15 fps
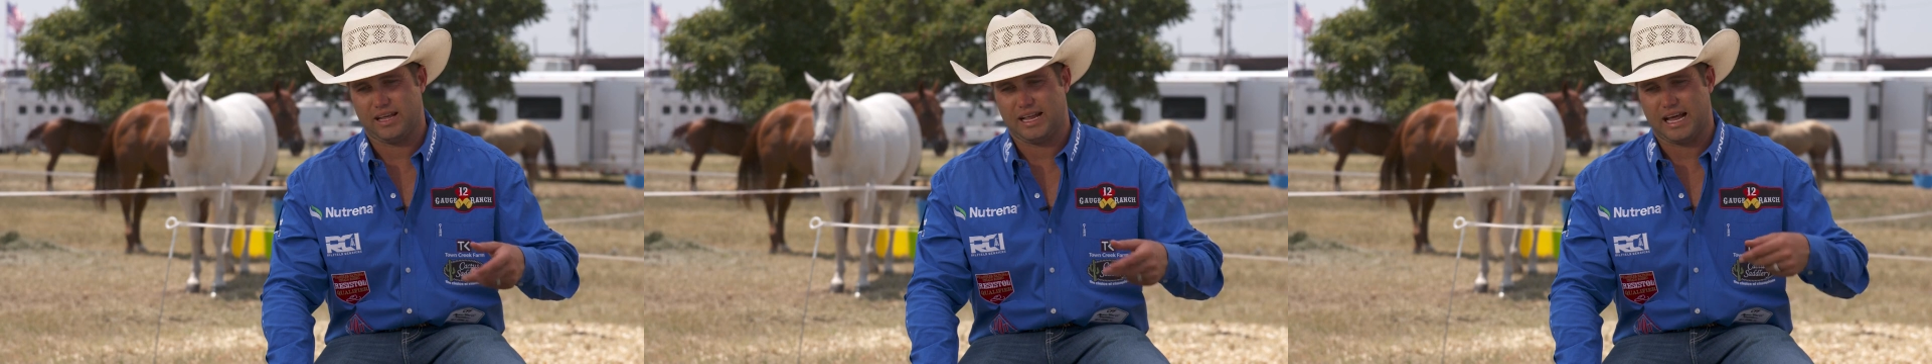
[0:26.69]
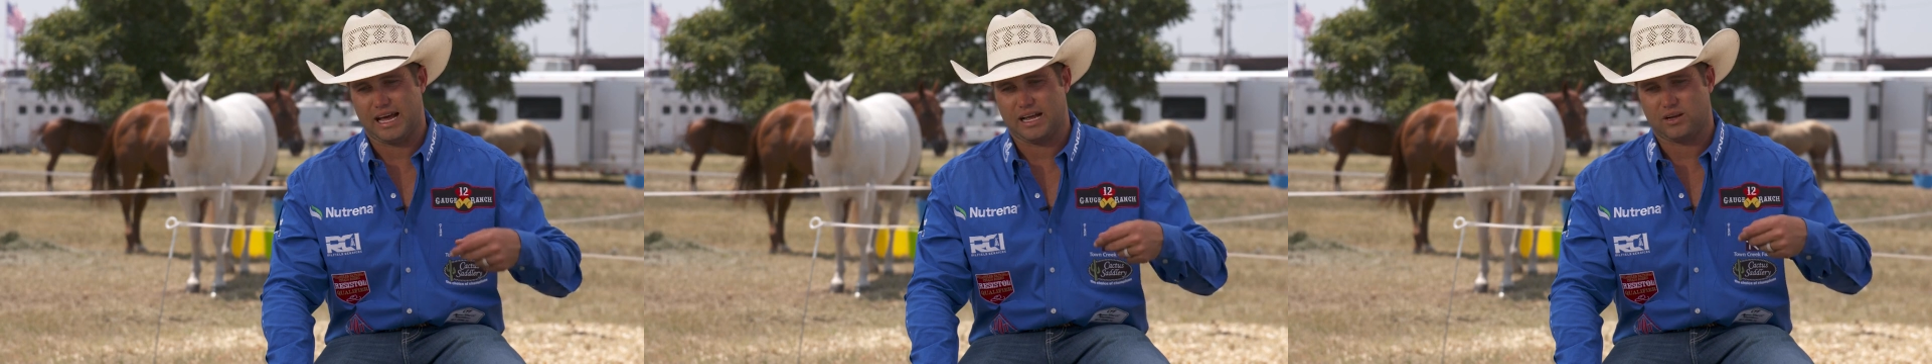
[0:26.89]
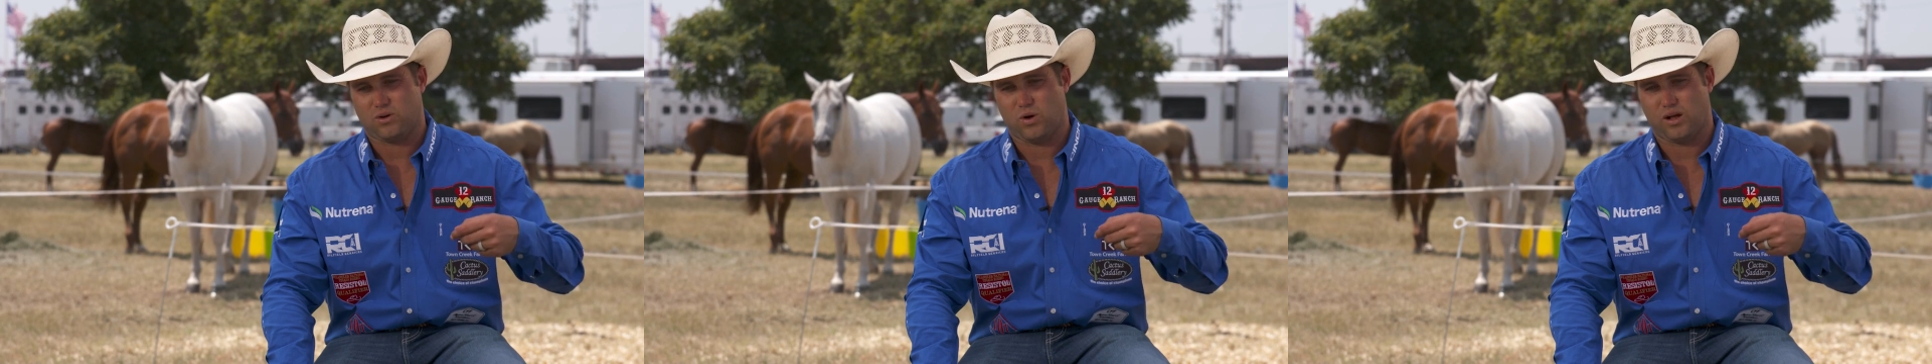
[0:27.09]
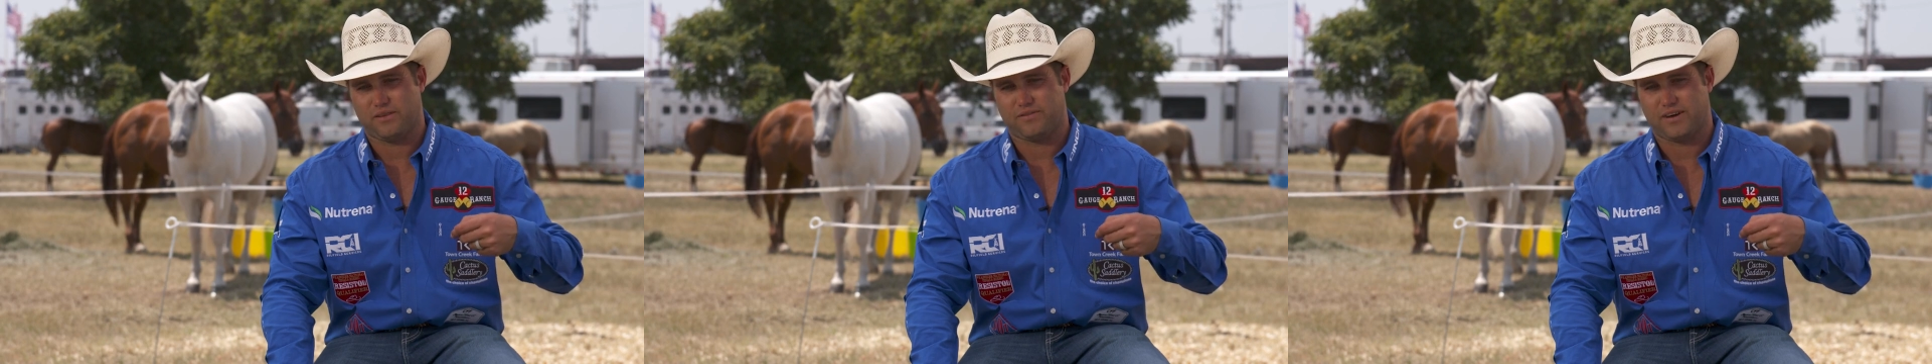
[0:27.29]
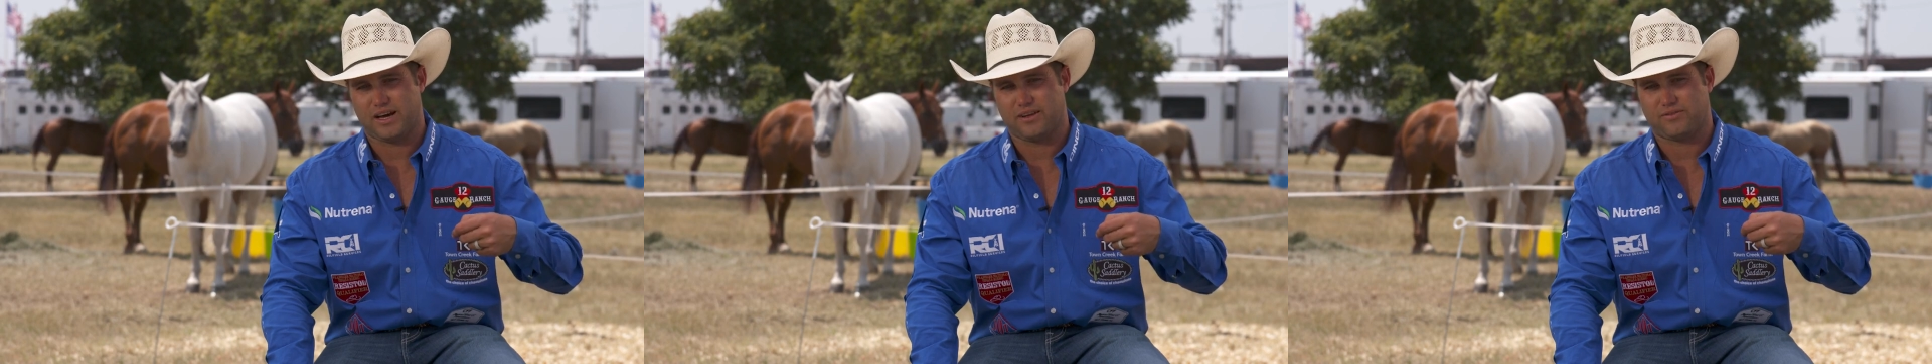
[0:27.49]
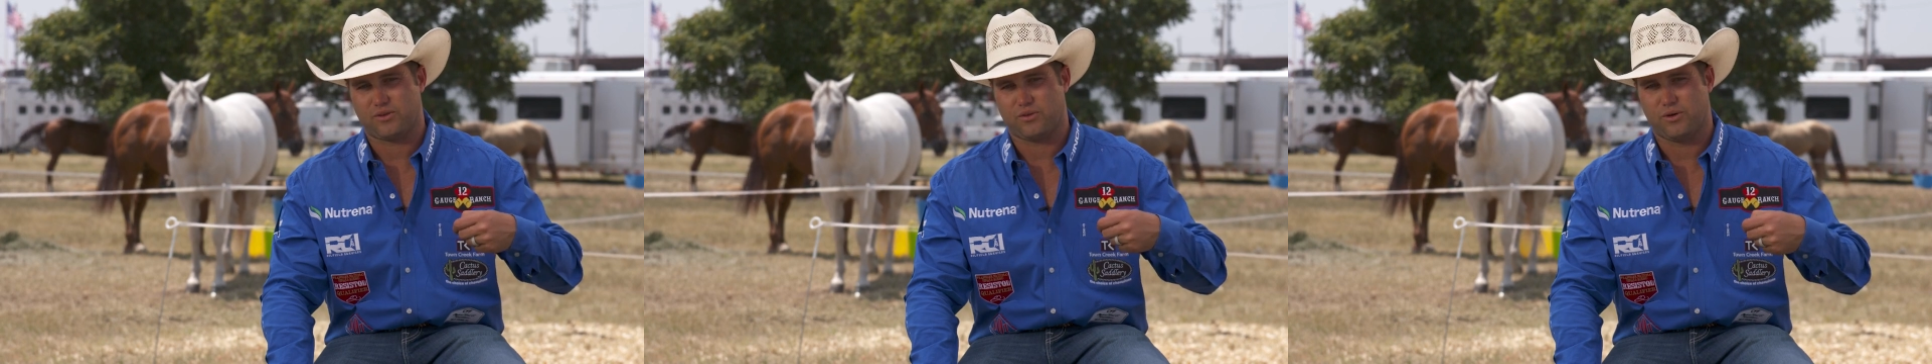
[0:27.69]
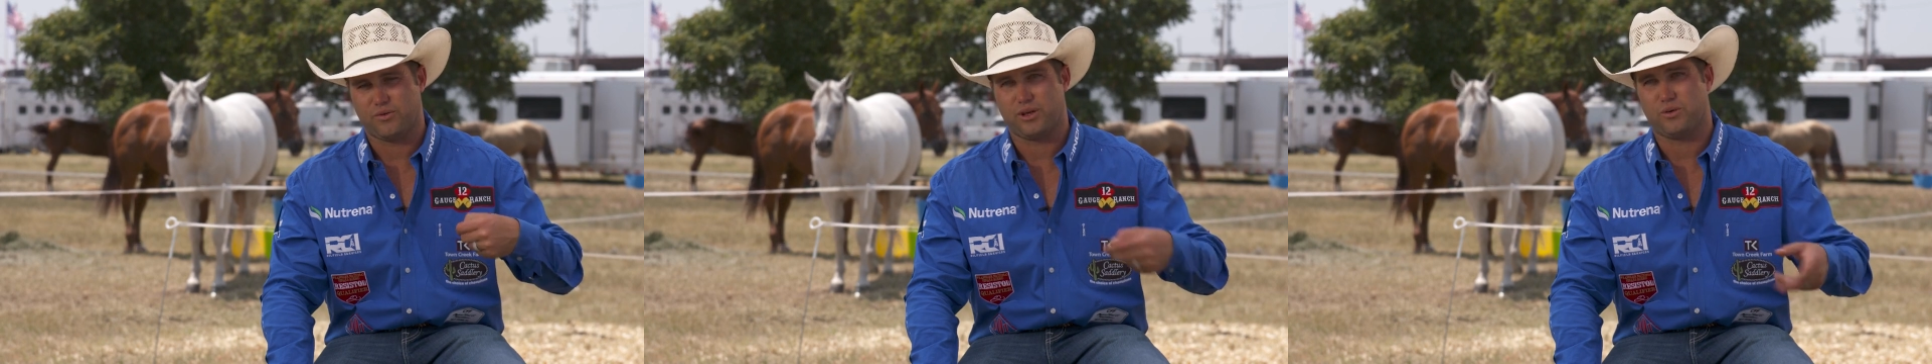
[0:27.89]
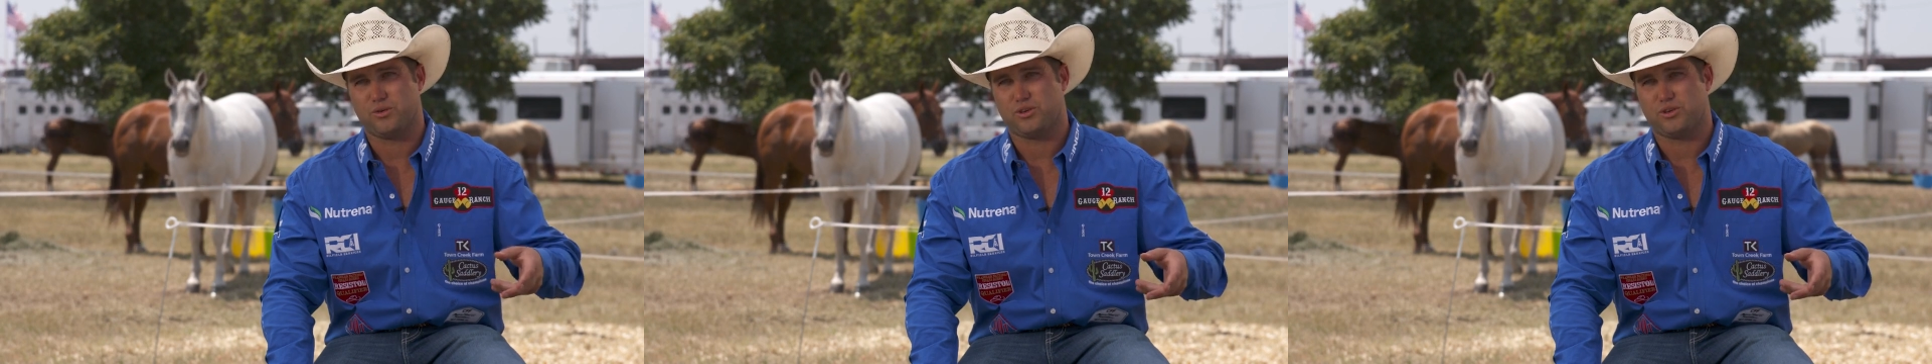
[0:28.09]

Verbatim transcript: and I qualified for Rodeo